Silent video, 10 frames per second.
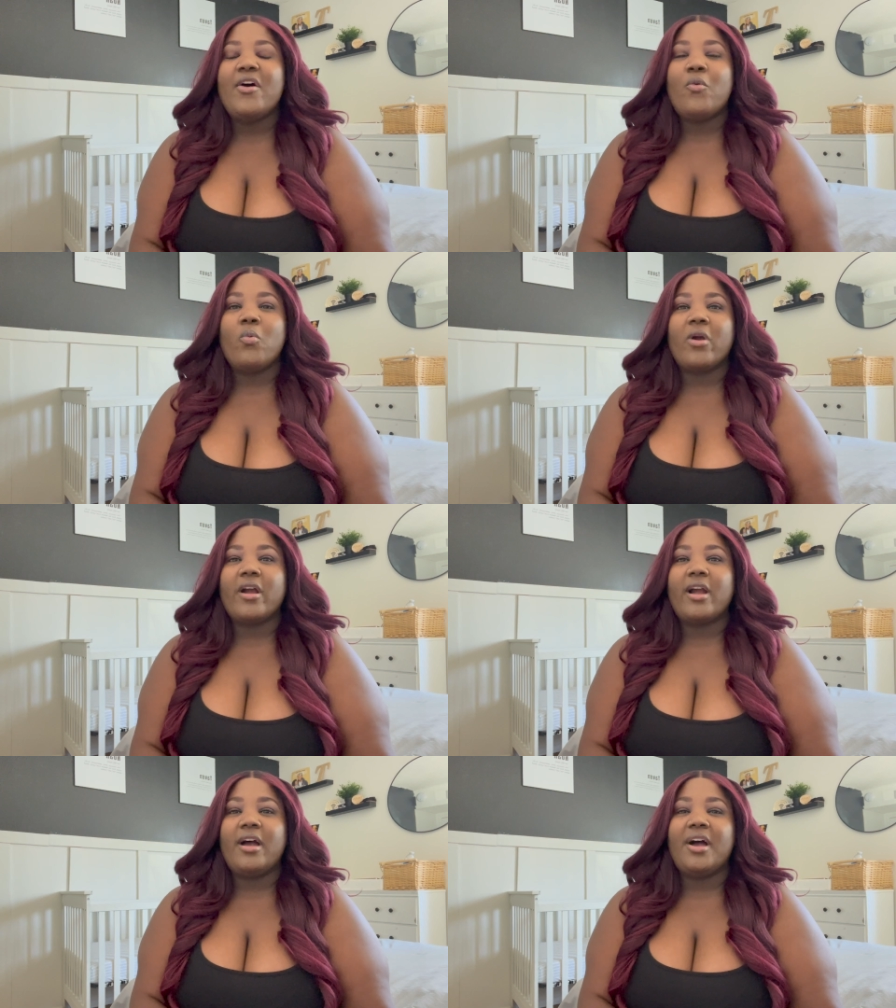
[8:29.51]

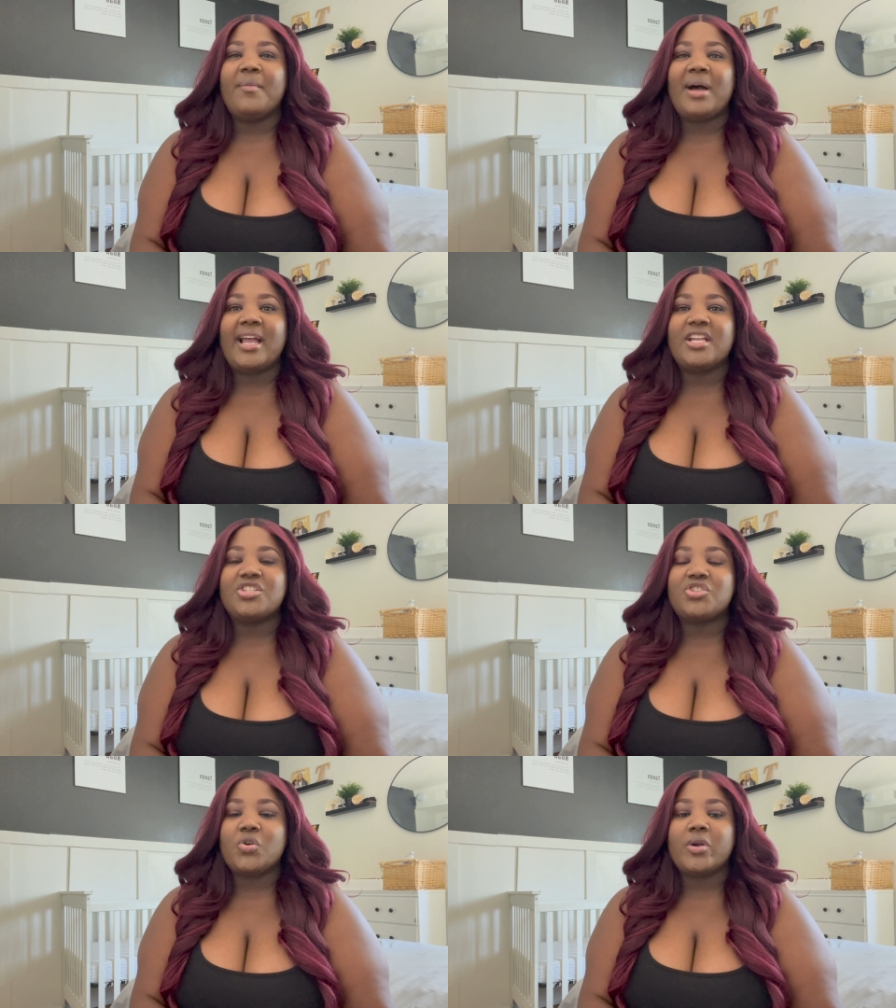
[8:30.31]
where um i could
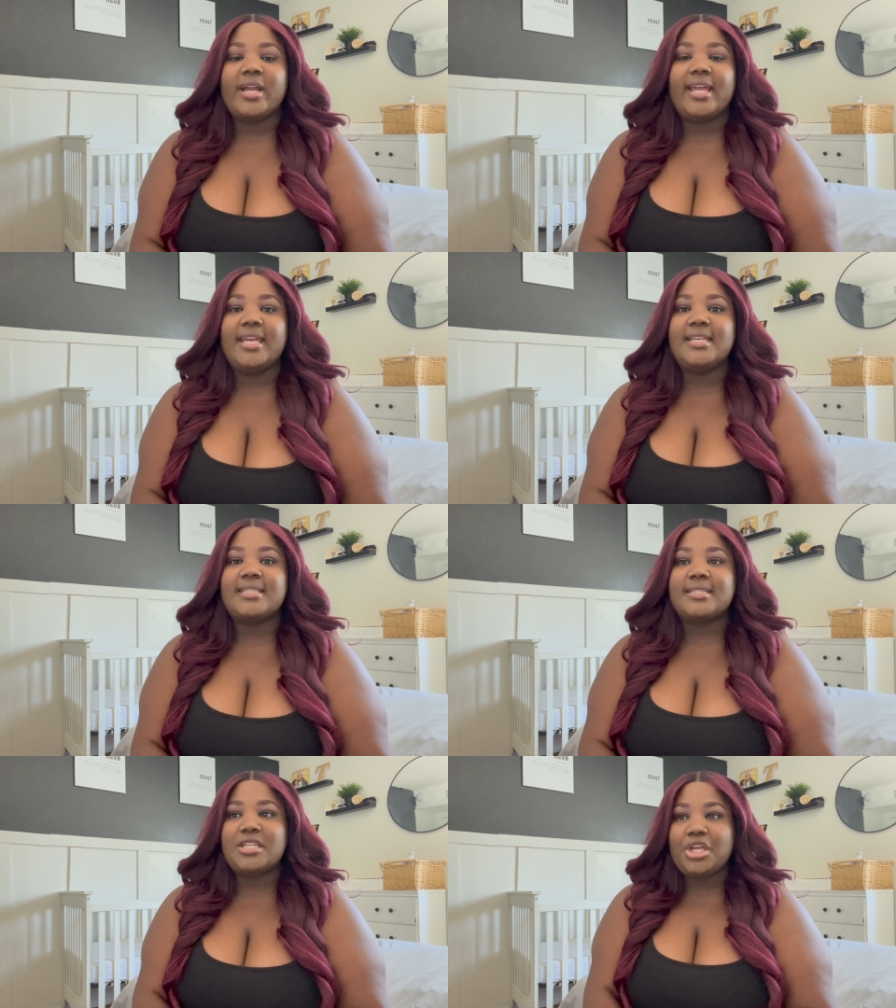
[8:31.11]
store
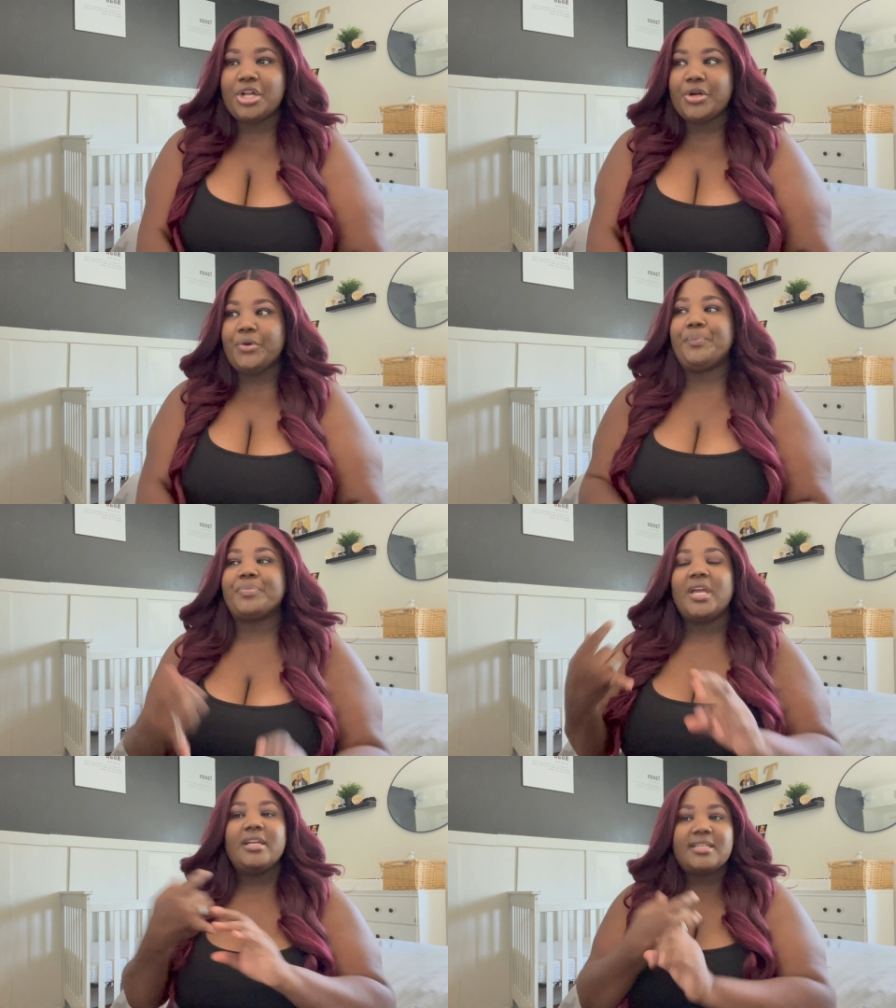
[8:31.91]
his you know
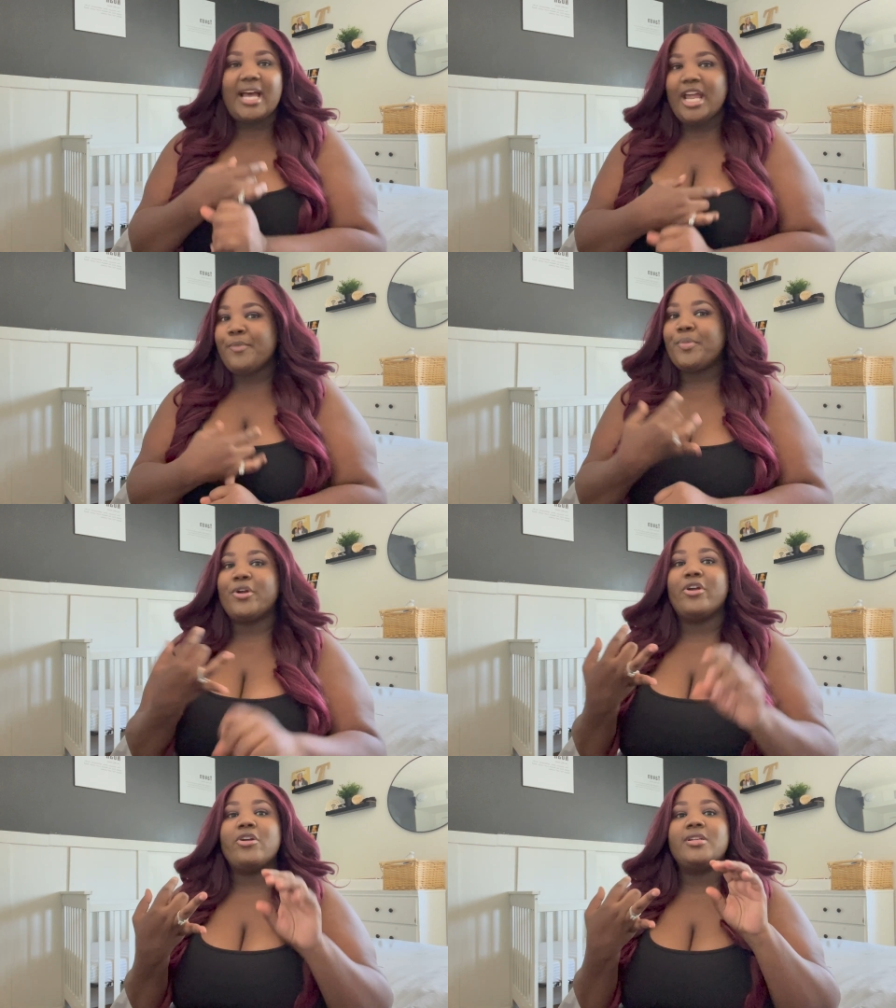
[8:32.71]

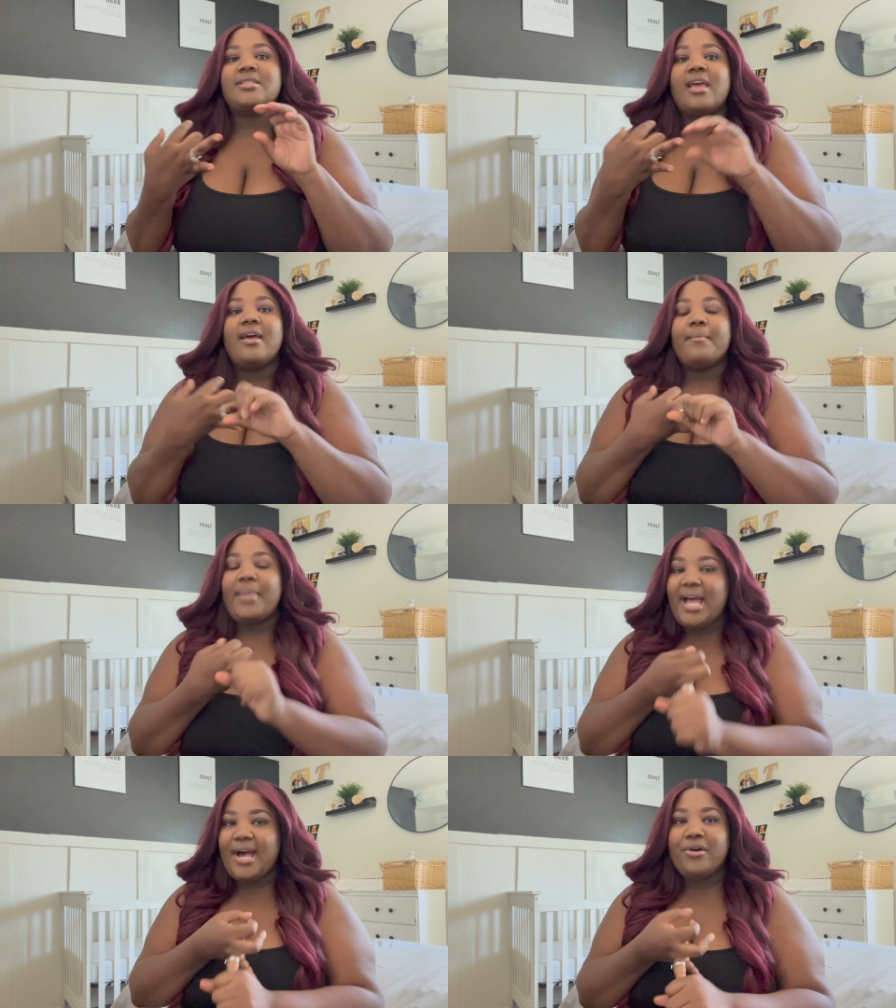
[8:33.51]
diapers
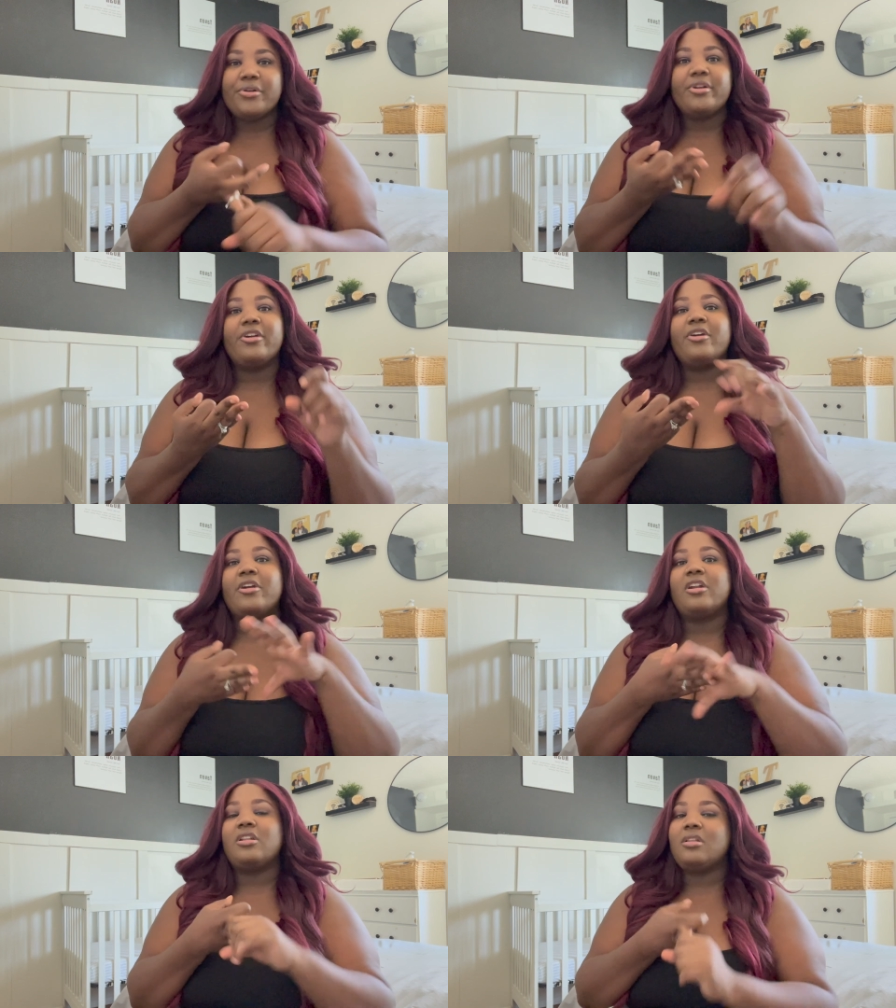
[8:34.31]

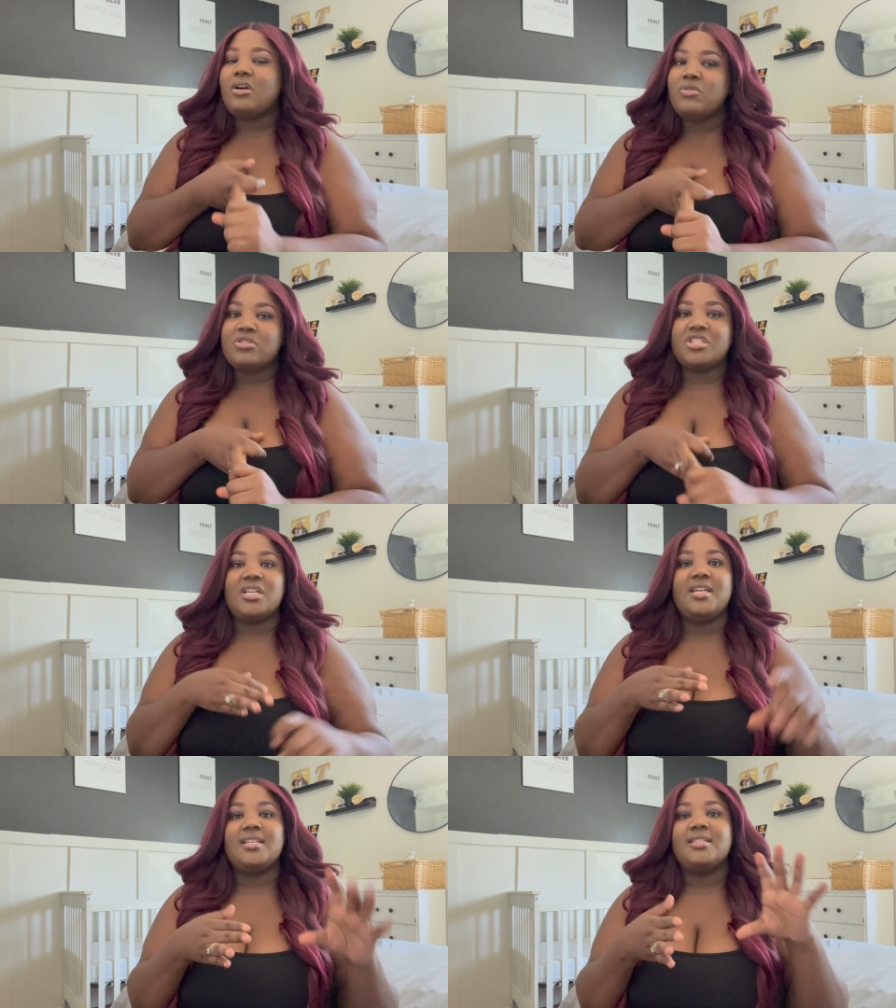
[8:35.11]
powder
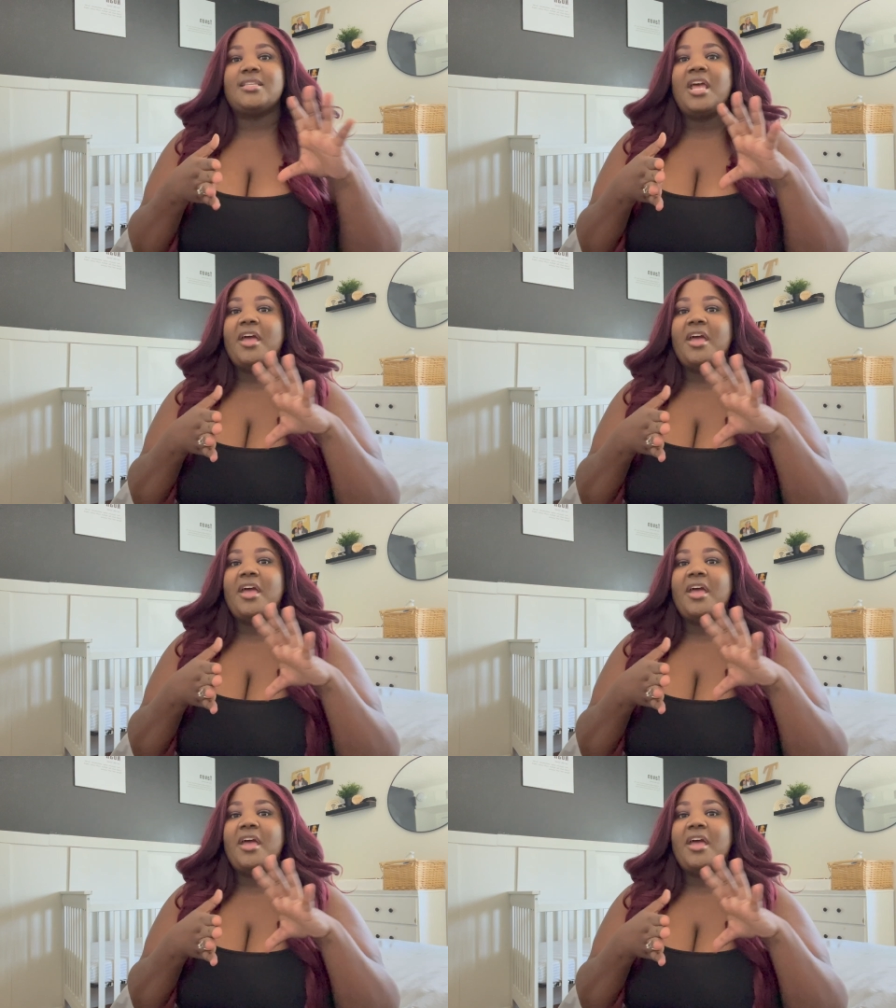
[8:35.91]
lotions